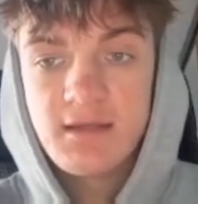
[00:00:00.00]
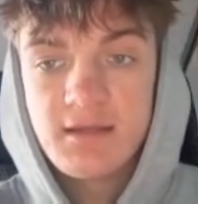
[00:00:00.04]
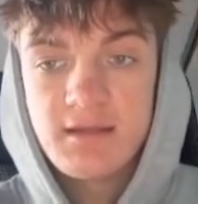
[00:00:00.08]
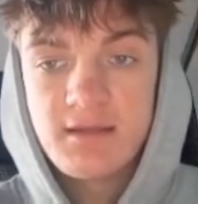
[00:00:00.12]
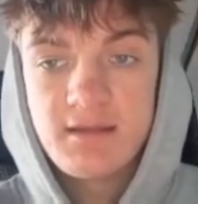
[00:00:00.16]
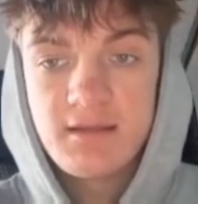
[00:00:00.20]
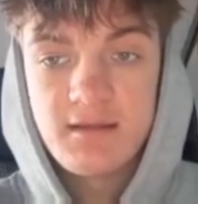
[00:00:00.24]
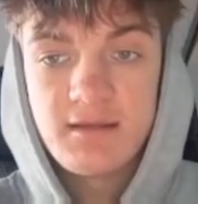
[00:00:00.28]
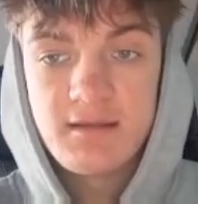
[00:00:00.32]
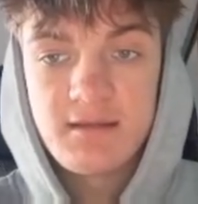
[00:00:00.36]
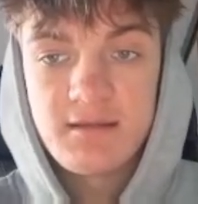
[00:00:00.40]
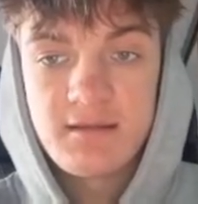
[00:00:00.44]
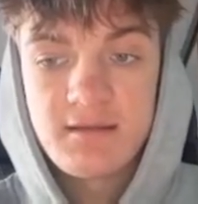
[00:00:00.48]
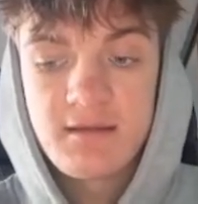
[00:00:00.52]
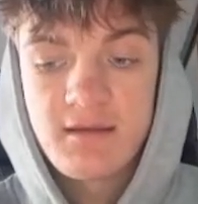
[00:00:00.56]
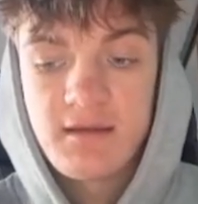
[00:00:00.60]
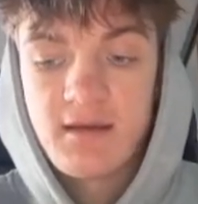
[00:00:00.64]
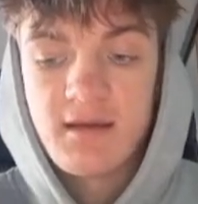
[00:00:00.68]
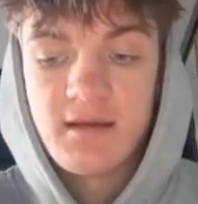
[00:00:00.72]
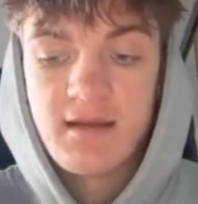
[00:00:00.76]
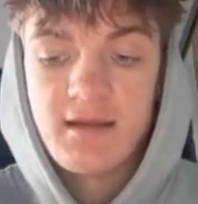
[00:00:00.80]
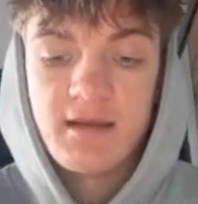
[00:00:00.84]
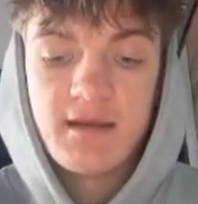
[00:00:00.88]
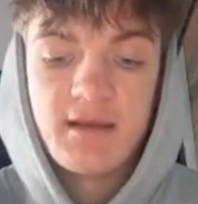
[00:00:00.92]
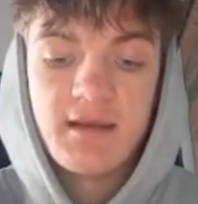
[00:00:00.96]
It is
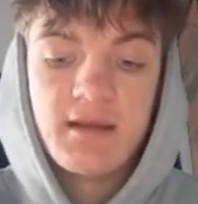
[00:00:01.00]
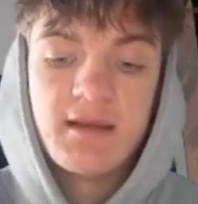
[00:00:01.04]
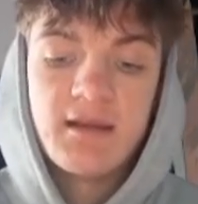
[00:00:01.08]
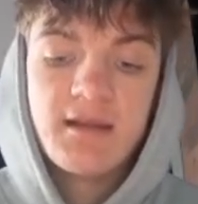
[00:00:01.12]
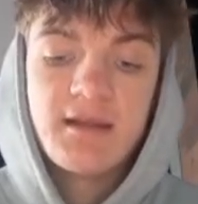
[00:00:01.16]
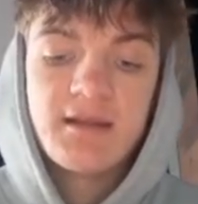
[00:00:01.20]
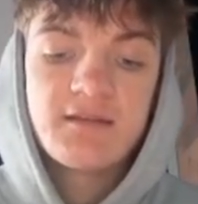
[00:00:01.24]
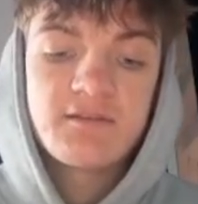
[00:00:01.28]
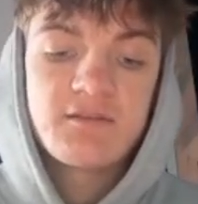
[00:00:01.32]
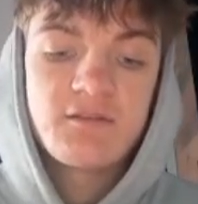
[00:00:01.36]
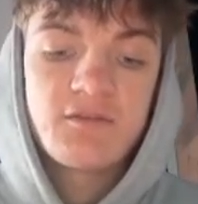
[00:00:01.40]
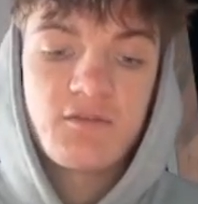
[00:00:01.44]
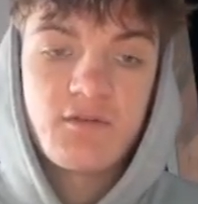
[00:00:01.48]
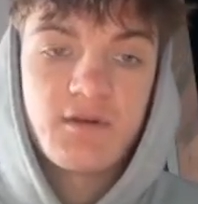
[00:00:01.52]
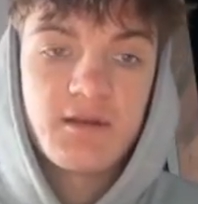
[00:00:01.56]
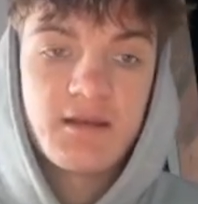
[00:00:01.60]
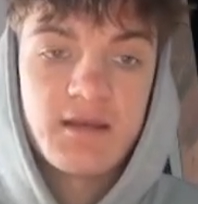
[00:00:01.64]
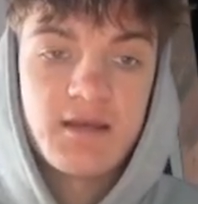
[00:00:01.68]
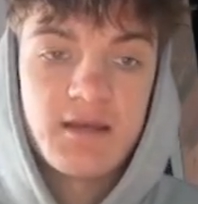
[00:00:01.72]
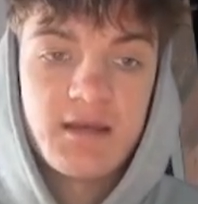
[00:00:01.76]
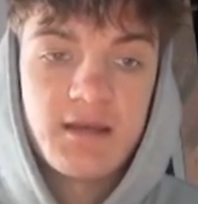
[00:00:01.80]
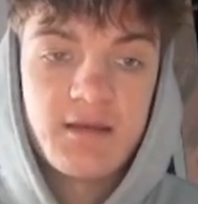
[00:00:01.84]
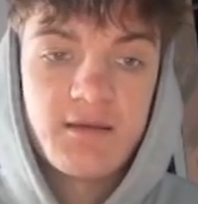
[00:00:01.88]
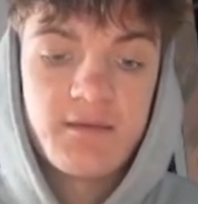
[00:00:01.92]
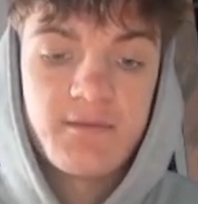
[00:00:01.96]

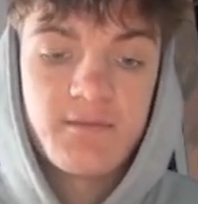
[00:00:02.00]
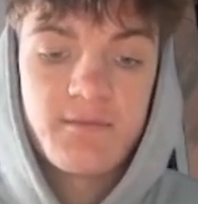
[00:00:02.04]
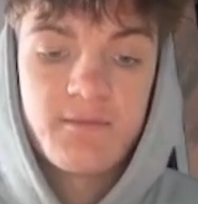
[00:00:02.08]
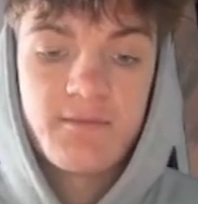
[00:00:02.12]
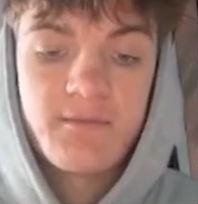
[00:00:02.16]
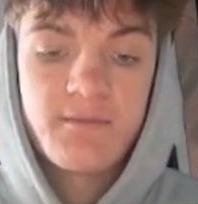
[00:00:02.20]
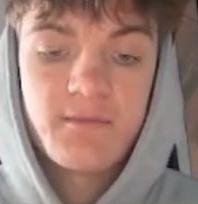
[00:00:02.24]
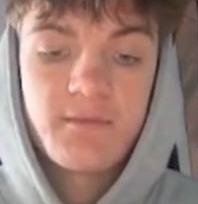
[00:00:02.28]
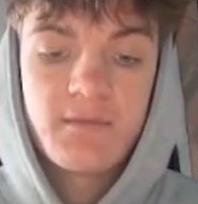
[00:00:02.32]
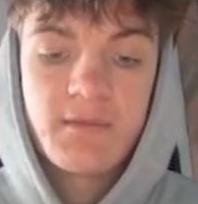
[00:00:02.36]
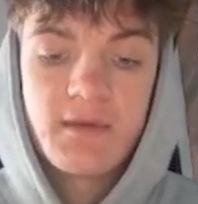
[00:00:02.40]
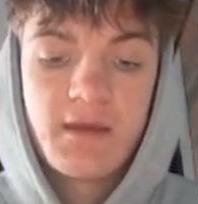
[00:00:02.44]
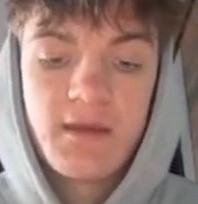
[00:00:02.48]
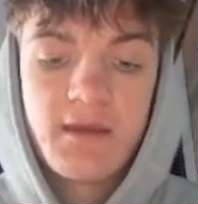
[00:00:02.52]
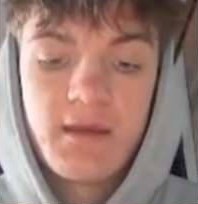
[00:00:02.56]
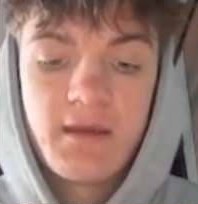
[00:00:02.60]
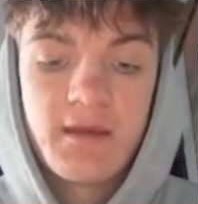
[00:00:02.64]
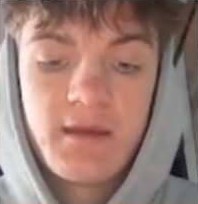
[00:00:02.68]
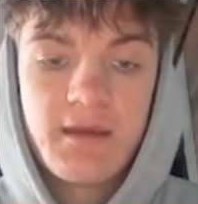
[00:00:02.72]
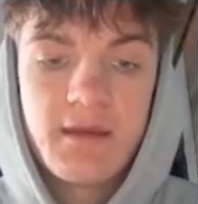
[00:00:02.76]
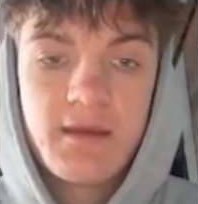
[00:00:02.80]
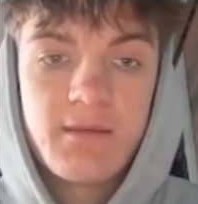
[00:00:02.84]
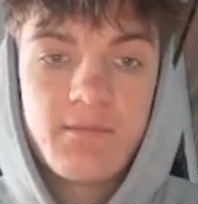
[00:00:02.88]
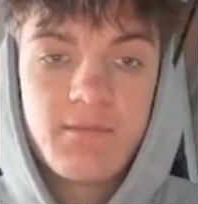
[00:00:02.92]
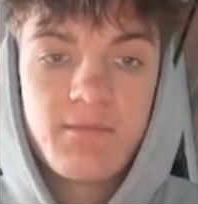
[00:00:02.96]
literally
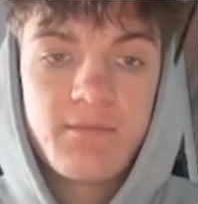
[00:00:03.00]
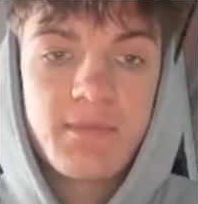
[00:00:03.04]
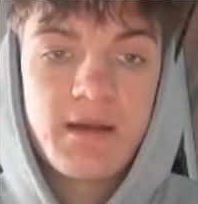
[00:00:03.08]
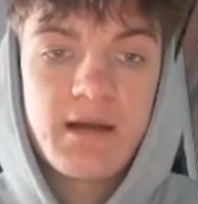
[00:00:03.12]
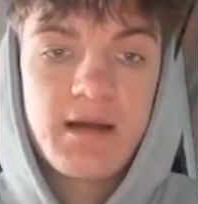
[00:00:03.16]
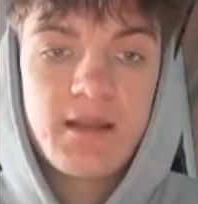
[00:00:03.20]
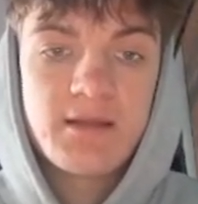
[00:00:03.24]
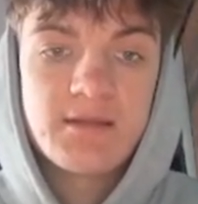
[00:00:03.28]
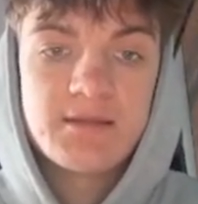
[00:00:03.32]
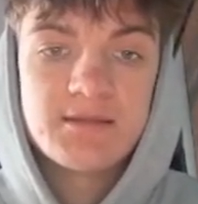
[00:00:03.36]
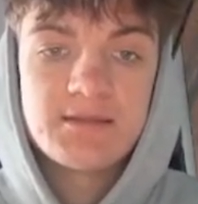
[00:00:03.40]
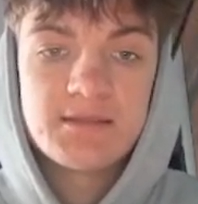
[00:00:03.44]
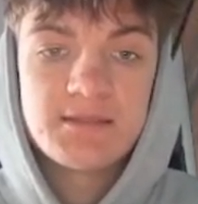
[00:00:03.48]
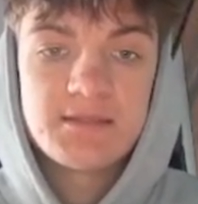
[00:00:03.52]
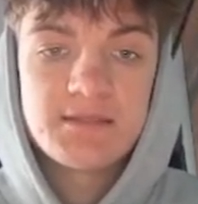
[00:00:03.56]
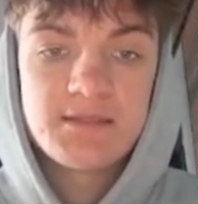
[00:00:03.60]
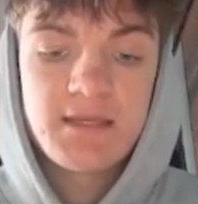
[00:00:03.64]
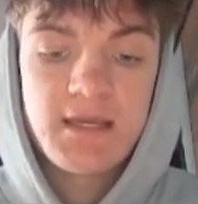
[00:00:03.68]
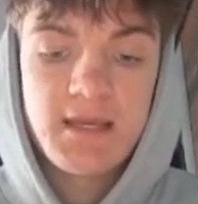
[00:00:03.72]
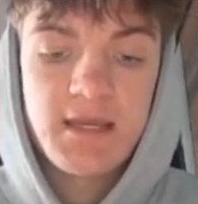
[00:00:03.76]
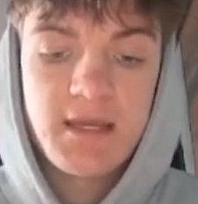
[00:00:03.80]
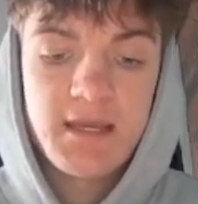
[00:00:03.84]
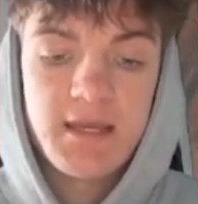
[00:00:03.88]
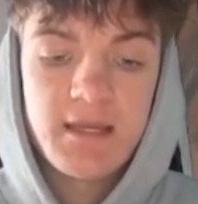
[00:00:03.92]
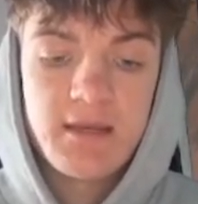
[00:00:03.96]
imbalance
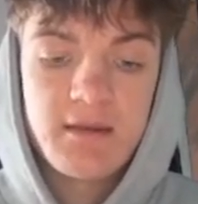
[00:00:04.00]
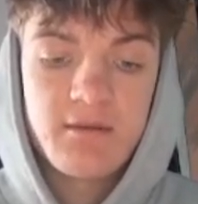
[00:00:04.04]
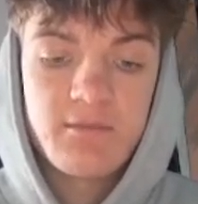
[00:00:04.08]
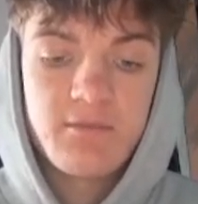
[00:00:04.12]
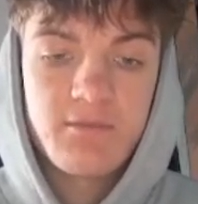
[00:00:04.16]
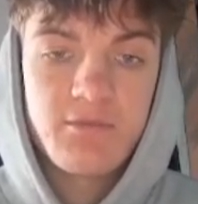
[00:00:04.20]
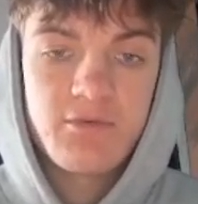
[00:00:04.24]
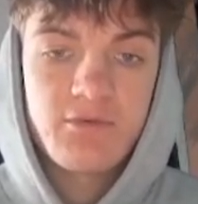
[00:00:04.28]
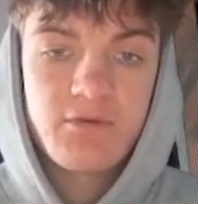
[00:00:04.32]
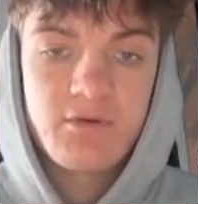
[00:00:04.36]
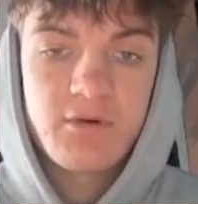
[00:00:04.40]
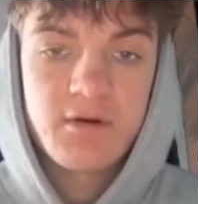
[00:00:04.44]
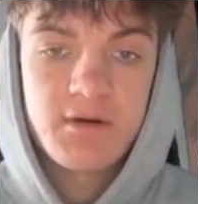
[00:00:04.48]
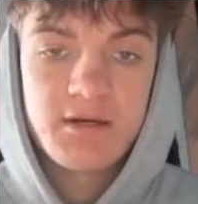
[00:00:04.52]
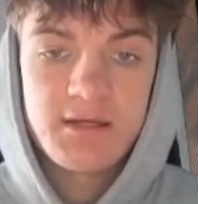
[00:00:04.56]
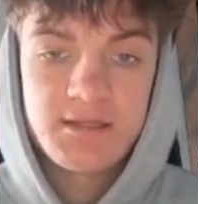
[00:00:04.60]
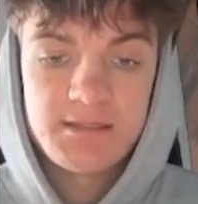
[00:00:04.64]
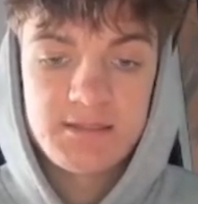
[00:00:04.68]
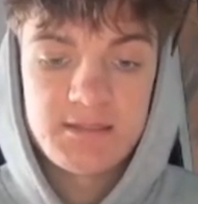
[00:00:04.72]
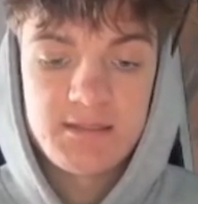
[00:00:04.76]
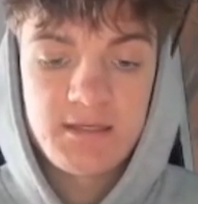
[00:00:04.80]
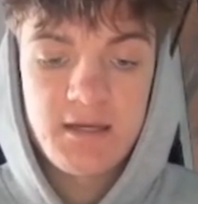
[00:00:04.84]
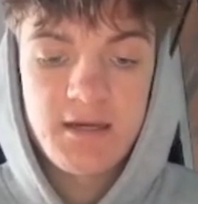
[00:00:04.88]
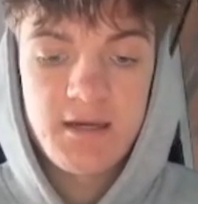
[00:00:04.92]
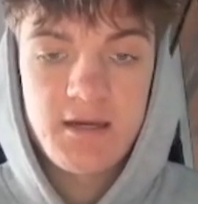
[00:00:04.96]
in
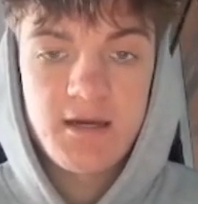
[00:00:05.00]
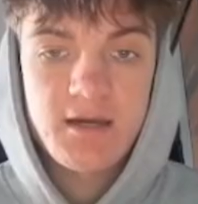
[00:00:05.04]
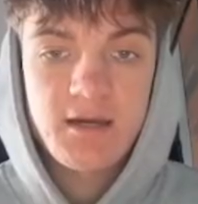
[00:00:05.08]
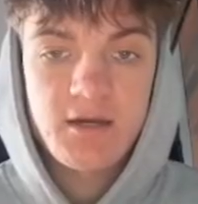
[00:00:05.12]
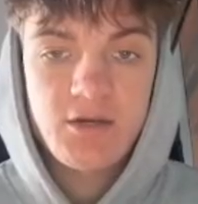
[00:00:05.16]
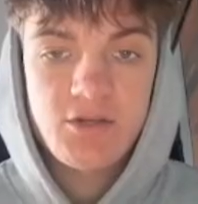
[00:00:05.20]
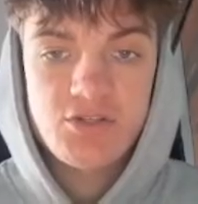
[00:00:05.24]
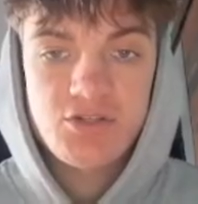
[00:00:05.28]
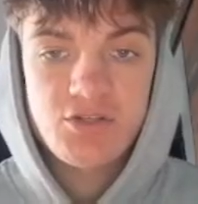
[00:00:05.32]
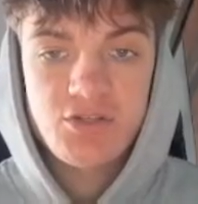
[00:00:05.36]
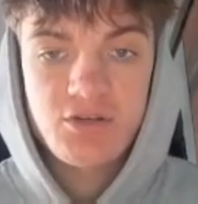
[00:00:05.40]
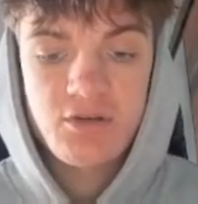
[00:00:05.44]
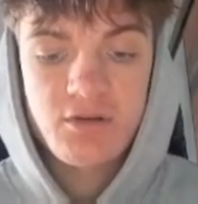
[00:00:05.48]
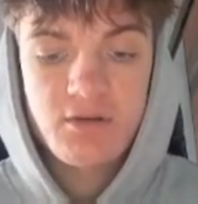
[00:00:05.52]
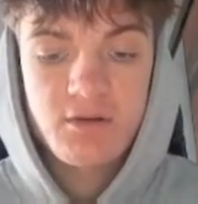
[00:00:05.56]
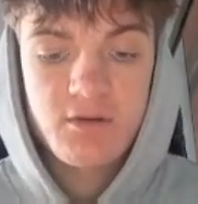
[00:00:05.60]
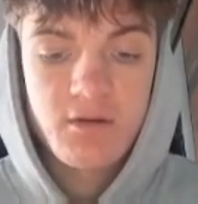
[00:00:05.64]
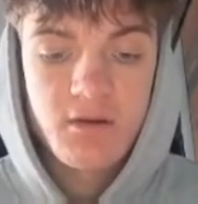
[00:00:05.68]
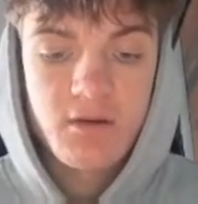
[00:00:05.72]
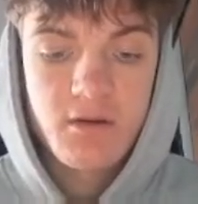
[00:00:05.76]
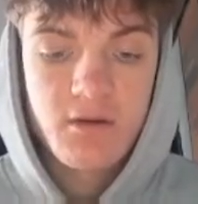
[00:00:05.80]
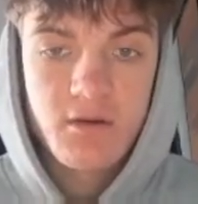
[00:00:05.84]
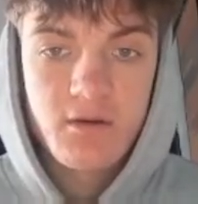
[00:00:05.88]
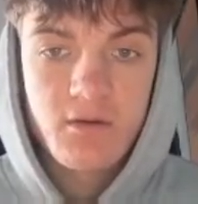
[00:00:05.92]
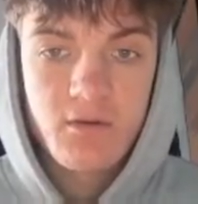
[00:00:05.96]
price action
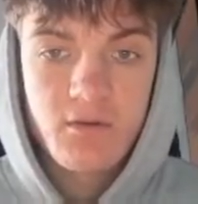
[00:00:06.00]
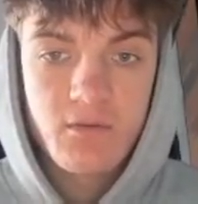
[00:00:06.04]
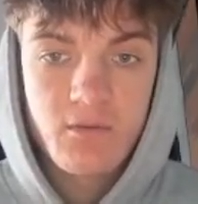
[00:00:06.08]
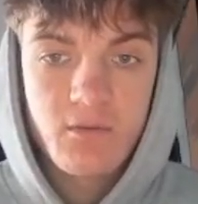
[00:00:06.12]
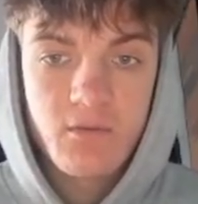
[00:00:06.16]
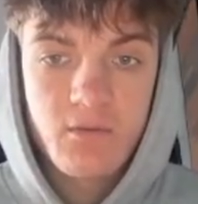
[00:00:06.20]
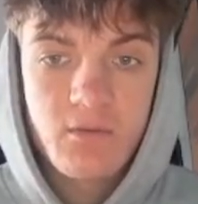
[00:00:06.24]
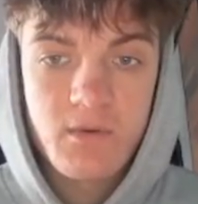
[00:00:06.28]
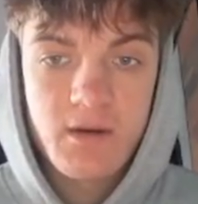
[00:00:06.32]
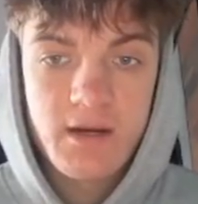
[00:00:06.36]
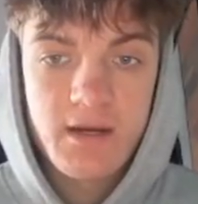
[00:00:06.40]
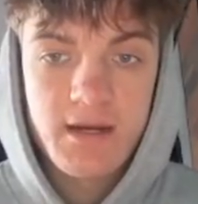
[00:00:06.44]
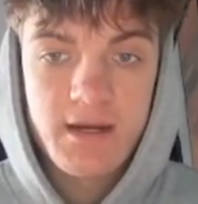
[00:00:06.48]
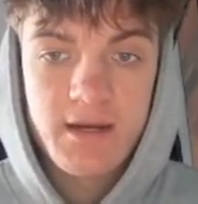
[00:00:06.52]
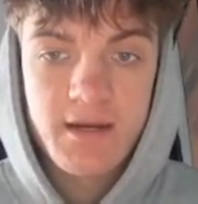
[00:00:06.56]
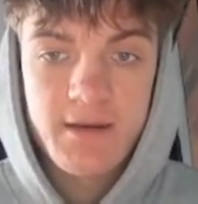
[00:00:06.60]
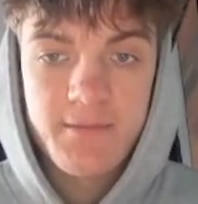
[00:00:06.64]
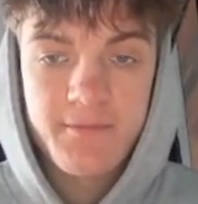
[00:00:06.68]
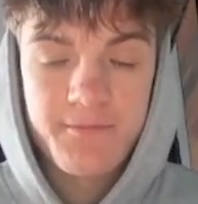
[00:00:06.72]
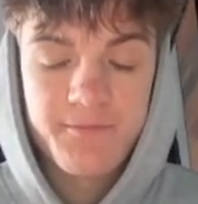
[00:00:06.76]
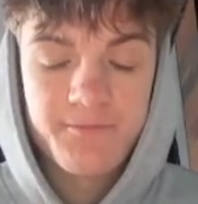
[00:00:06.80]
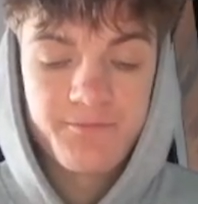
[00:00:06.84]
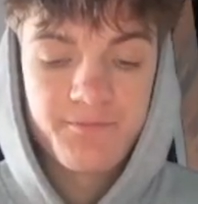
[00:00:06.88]
where